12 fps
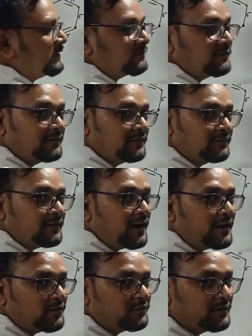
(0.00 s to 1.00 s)
Yes, it is a
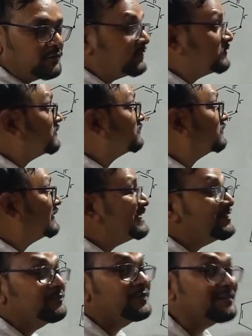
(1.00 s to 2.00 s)
hydrogen, which is
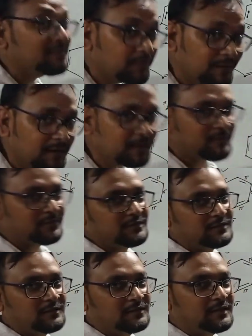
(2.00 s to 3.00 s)
invisible
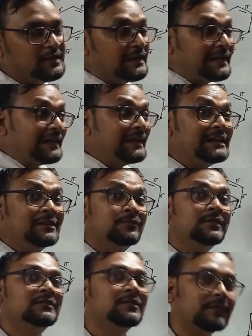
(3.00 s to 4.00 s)
hydrogen.
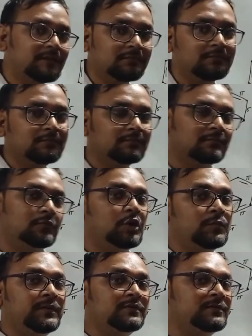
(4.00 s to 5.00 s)
Invisible,
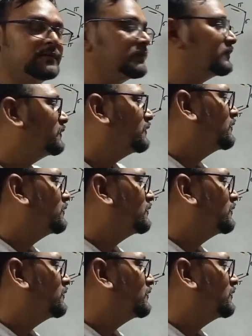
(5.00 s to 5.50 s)
not visible.